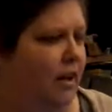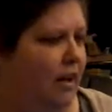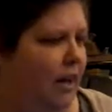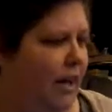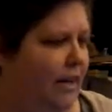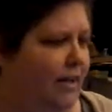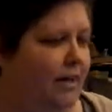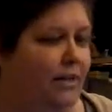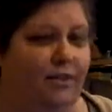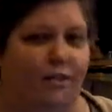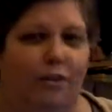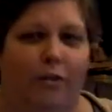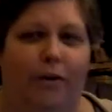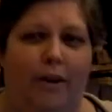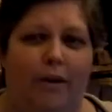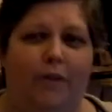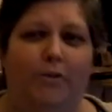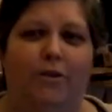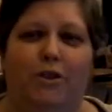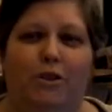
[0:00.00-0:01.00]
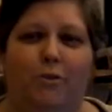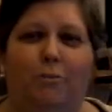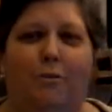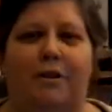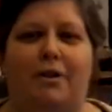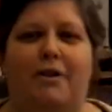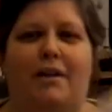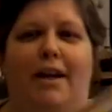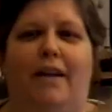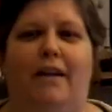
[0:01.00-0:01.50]
And so he was super
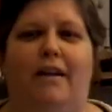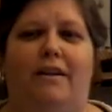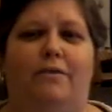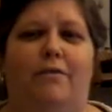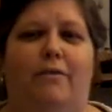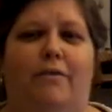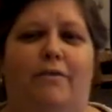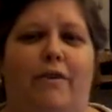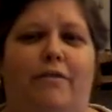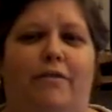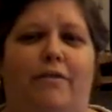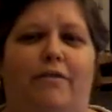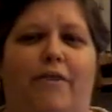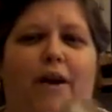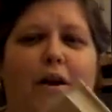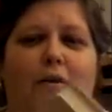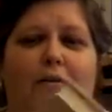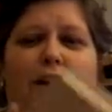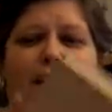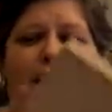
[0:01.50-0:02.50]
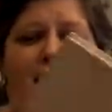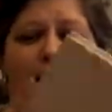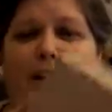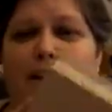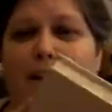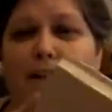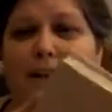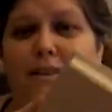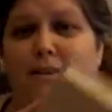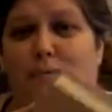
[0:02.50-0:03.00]
excited, because we've never found any
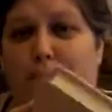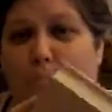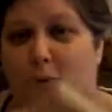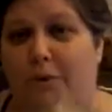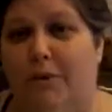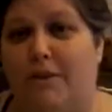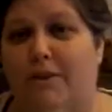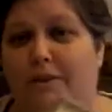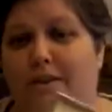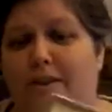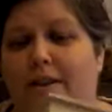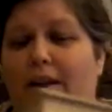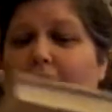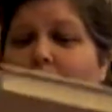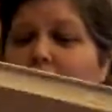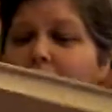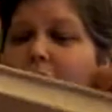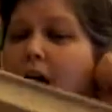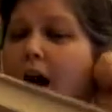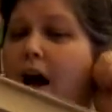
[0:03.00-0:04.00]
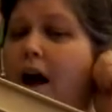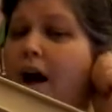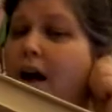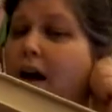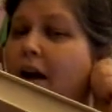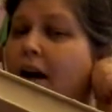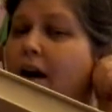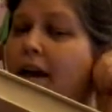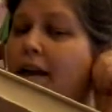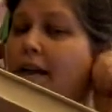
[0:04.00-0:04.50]
kids' books
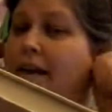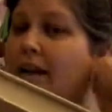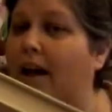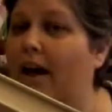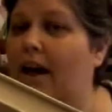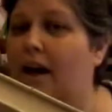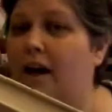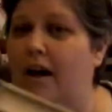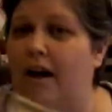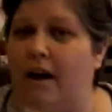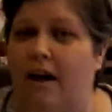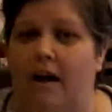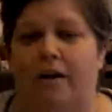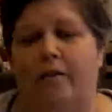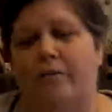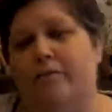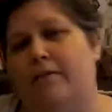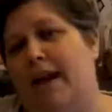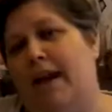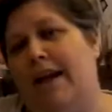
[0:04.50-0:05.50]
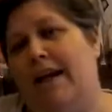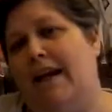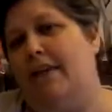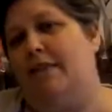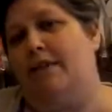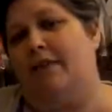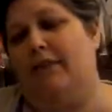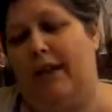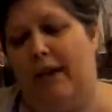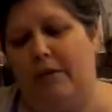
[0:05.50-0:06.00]
uh, in any
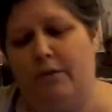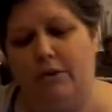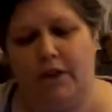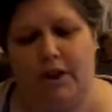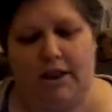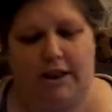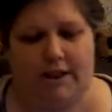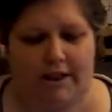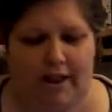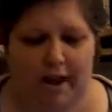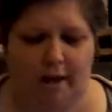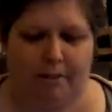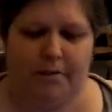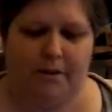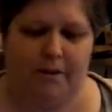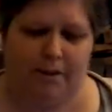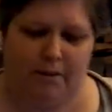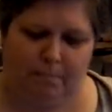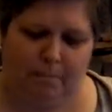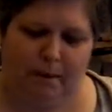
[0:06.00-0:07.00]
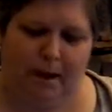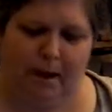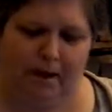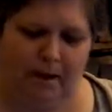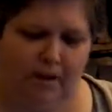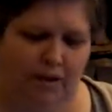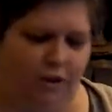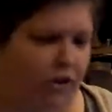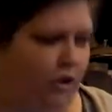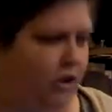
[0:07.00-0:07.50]
other language except
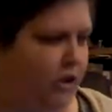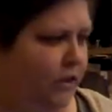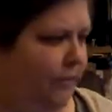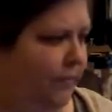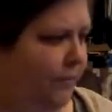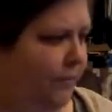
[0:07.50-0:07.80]
Spanish.